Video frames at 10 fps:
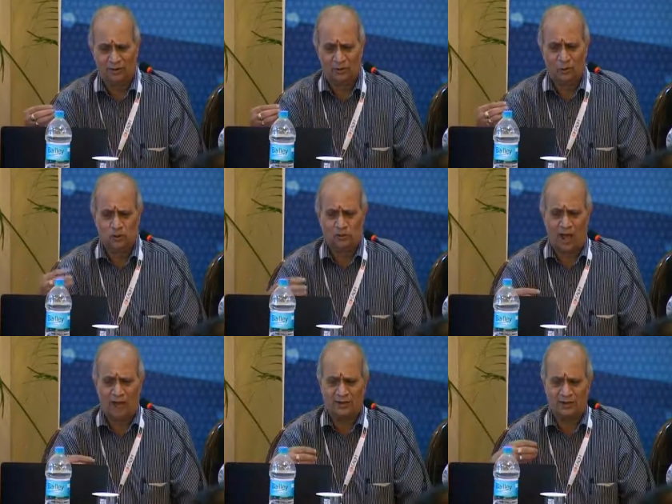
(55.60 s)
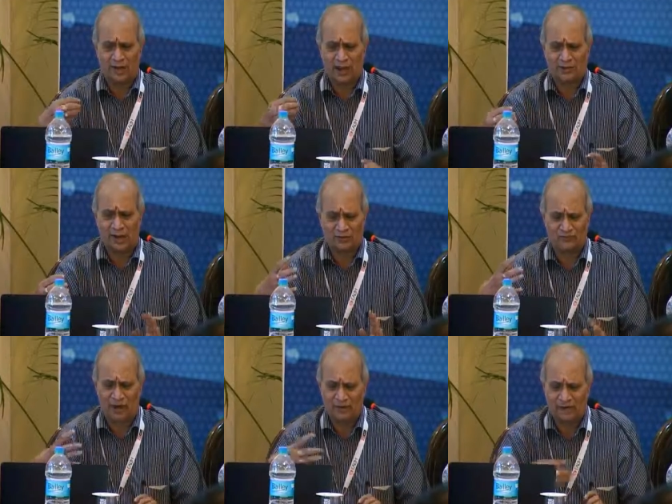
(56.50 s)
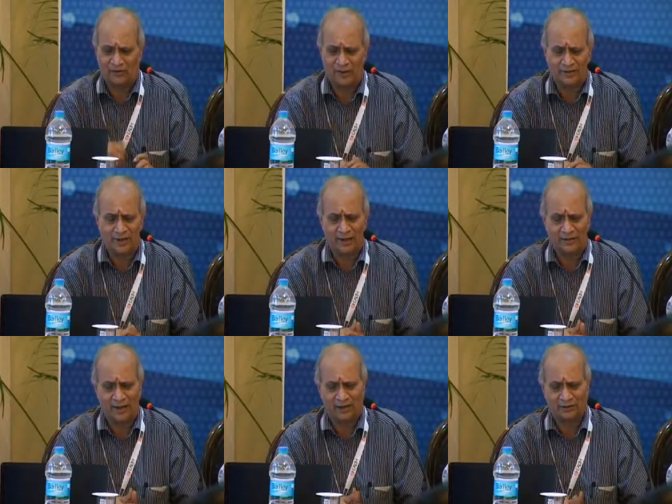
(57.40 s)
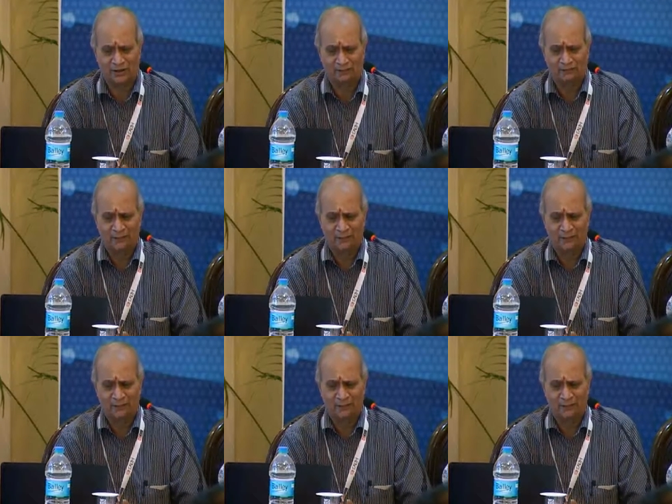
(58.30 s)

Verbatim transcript: use knowledge for national wealth and health creation,